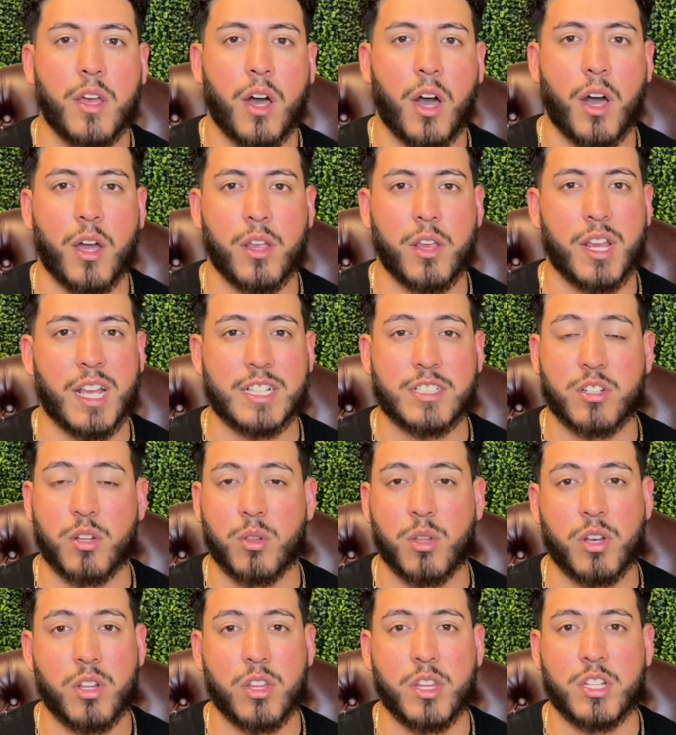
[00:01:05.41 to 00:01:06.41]
You guys are
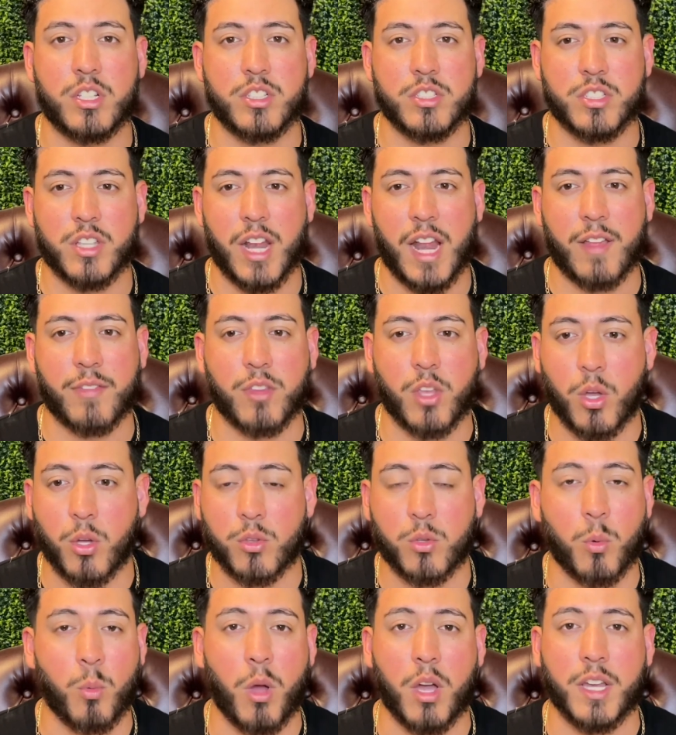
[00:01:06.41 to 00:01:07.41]
literally just gonna have to go
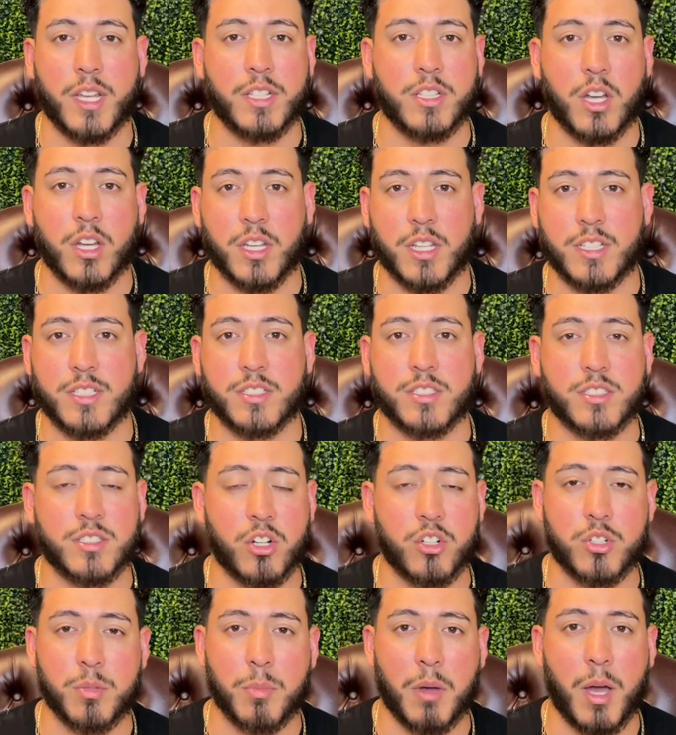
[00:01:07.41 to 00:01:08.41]
through Walkie Talkies,
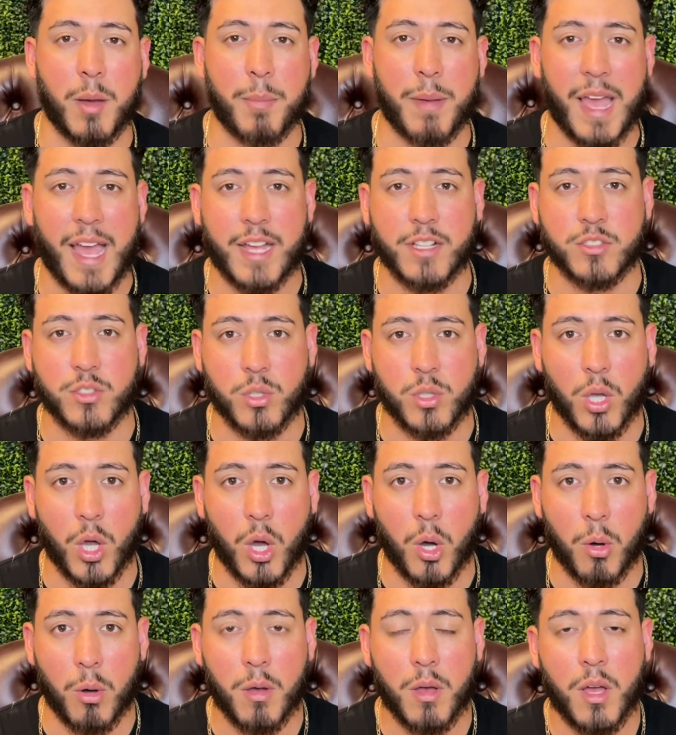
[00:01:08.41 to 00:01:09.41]
search them up as you
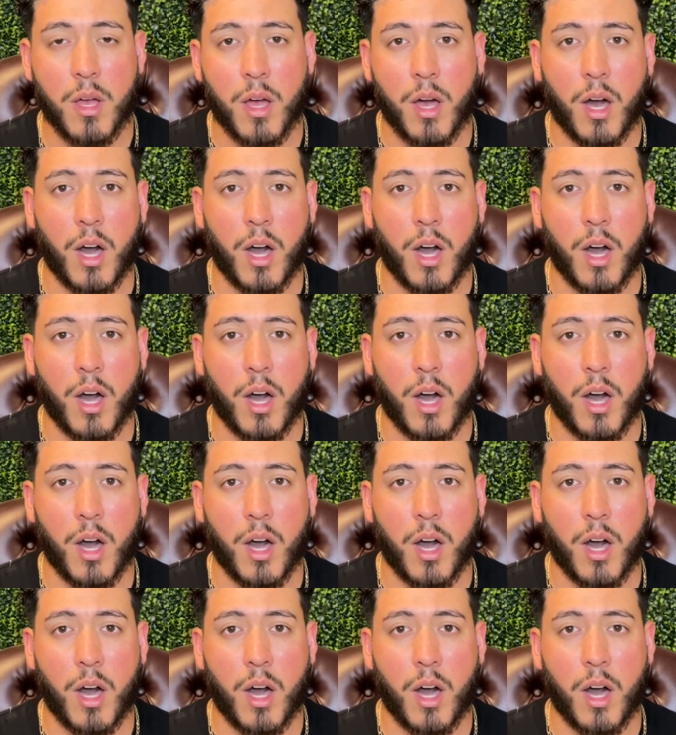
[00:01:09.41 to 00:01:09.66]
go.